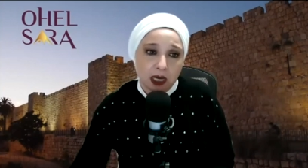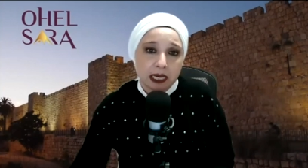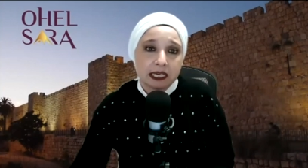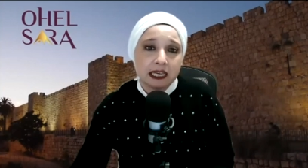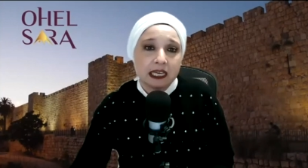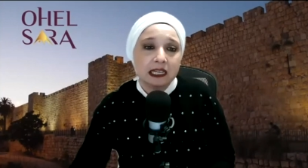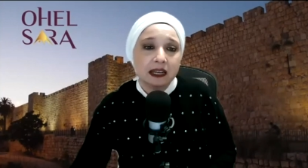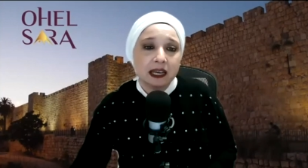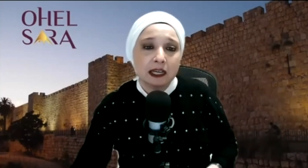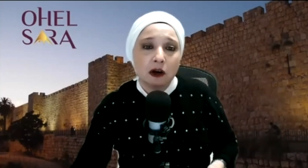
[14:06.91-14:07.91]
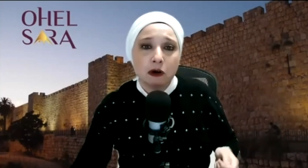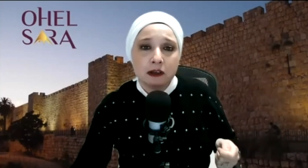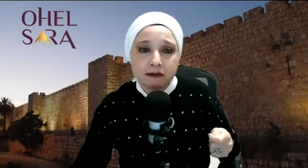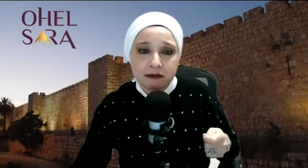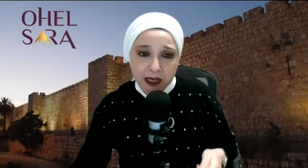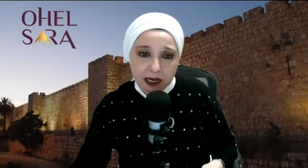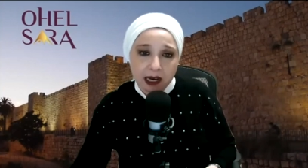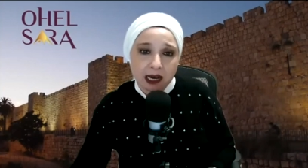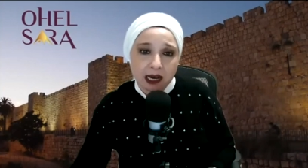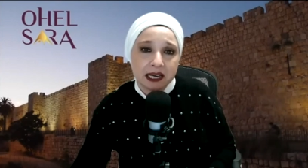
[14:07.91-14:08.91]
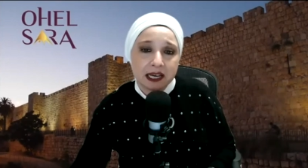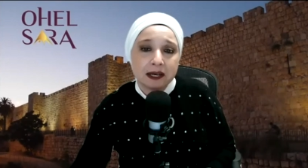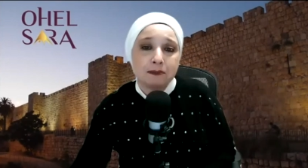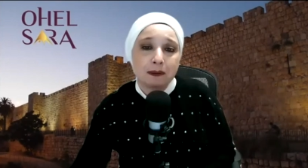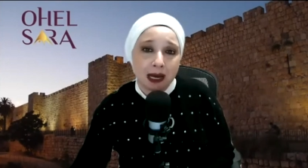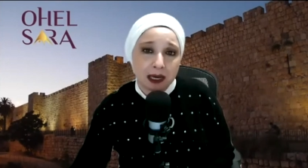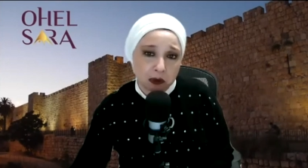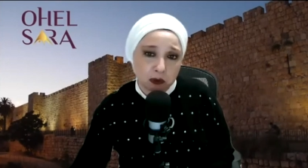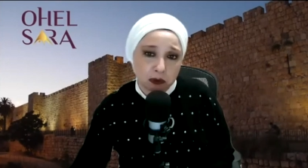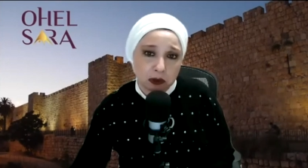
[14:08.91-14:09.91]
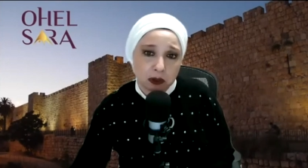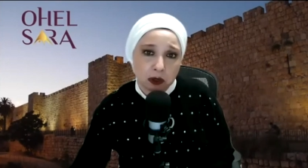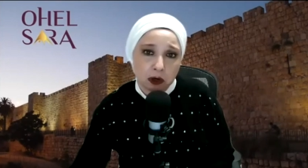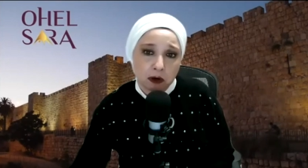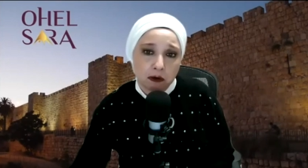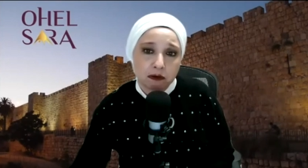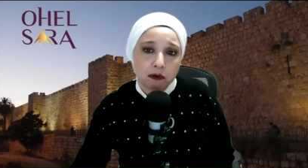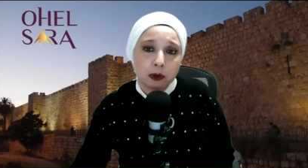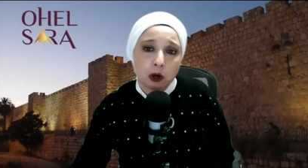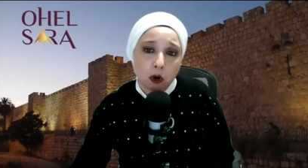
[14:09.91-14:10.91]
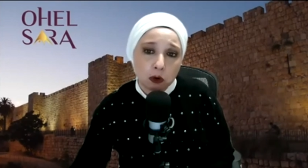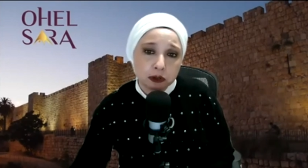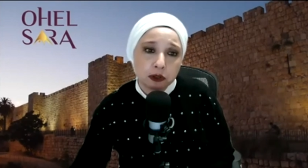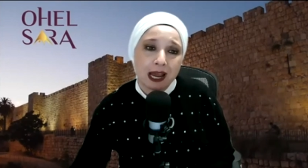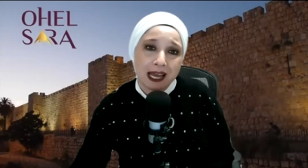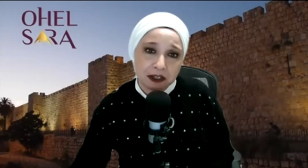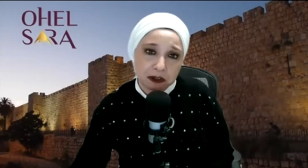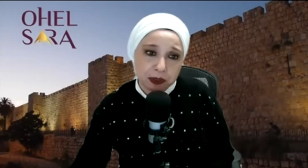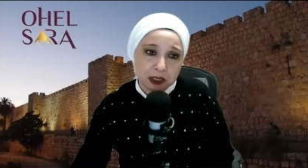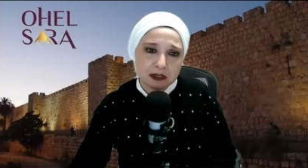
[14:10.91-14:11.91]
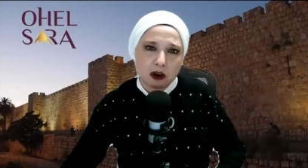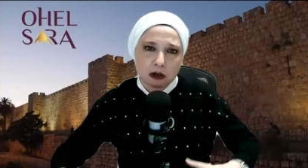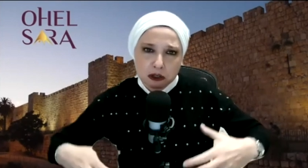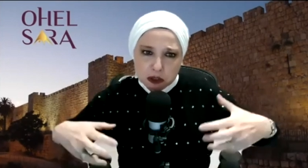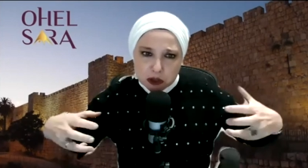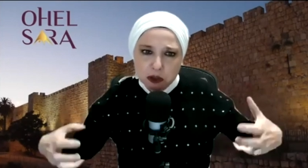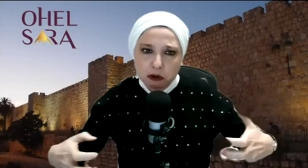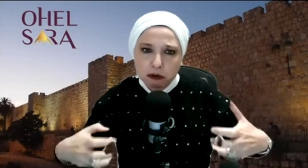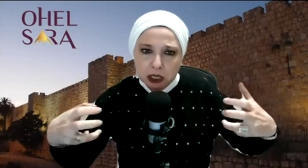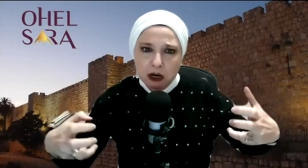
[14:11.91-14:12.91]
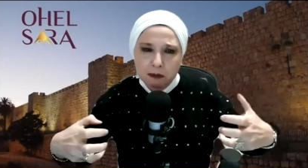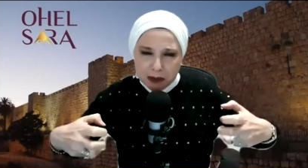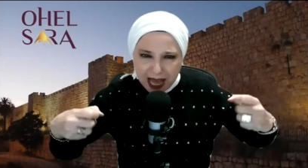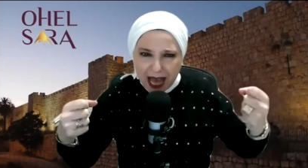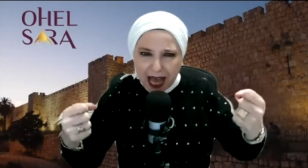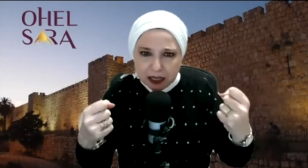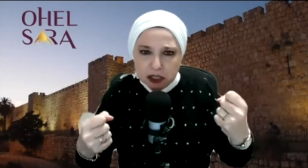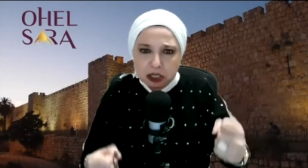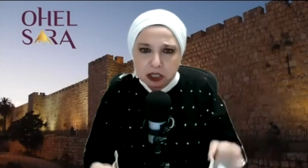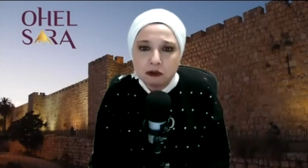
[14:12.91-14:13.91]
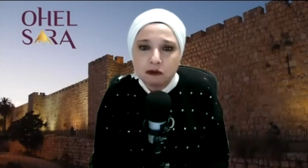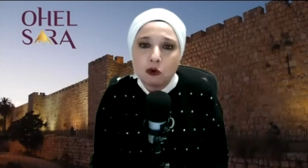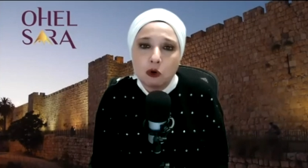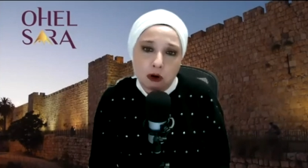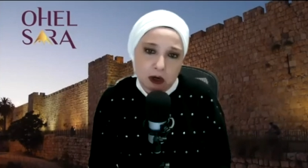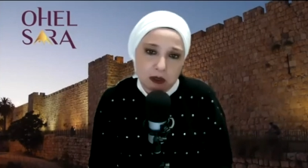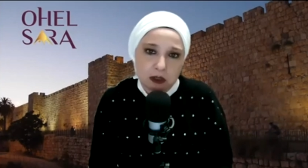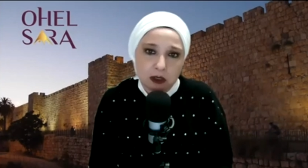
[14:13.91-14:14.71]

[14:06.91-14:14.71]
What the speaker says: Ki hinei oivecha yehemayun, for behold, your enemies are stirring up the action of war.